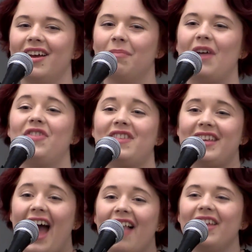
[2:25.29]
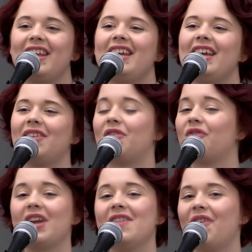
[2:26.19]
My physicality is
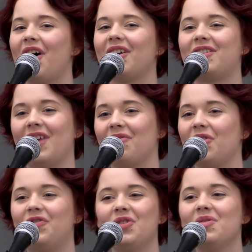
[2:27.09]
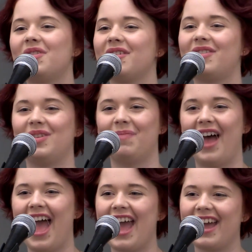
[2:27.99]
free verse that refuses to
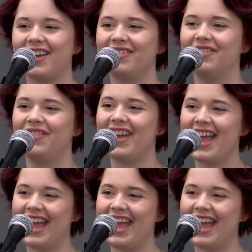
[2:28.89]
behave.